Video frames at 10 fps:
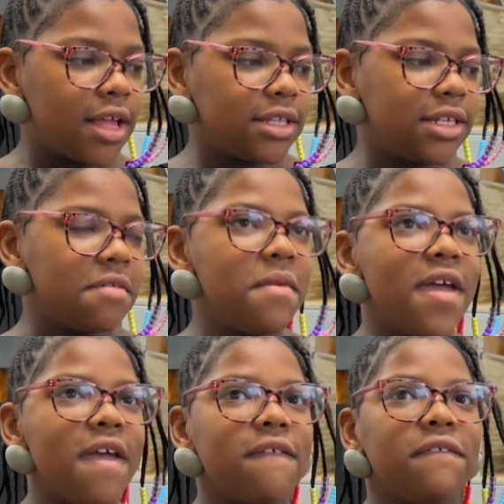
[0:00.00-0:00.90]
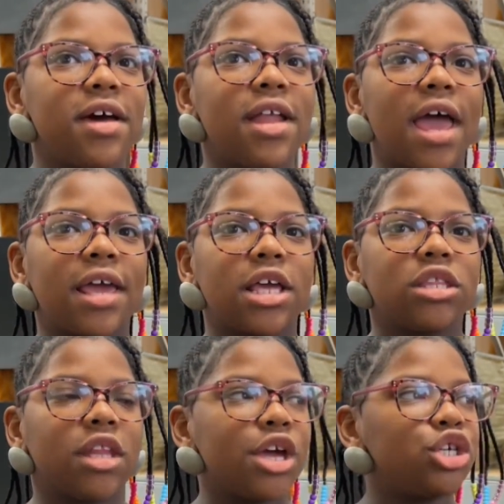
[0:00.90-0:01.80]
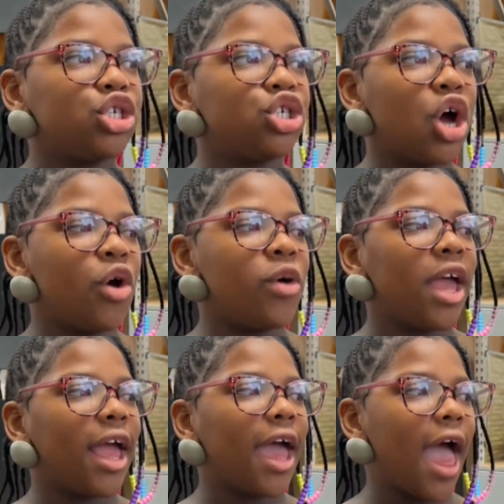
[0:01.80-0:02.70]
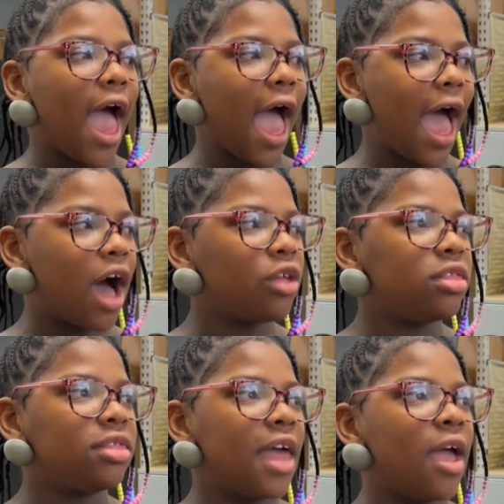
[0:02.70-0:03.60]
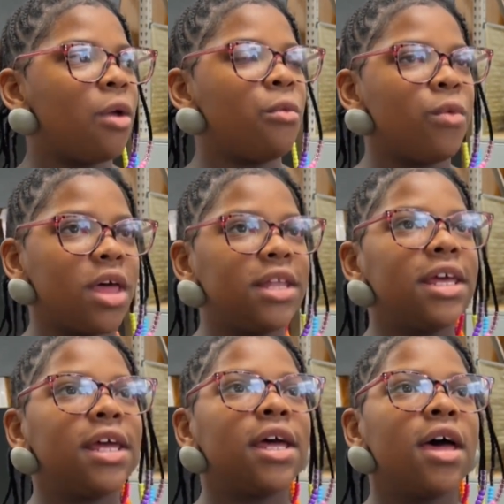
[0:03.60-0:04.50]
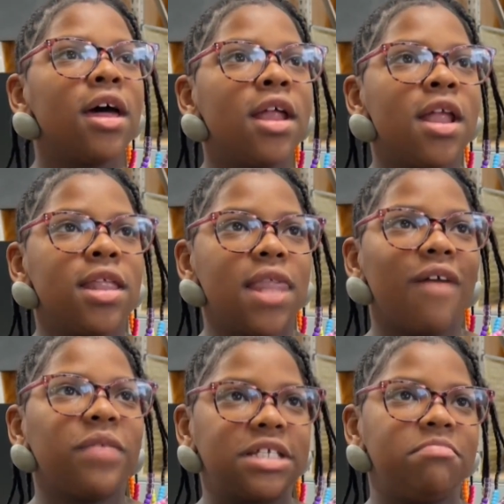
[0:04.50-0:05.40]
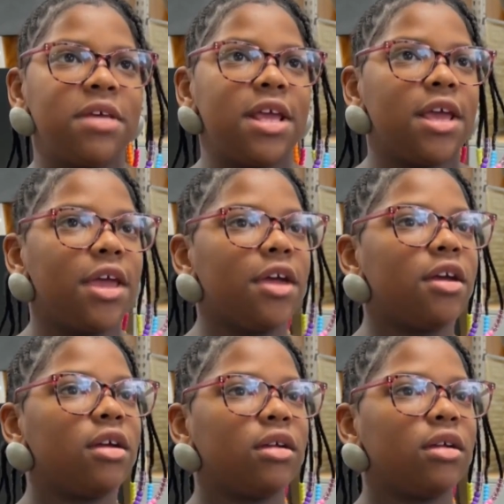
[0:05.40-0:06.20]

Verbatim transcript: To me, it's like they're showing how they really love us being here.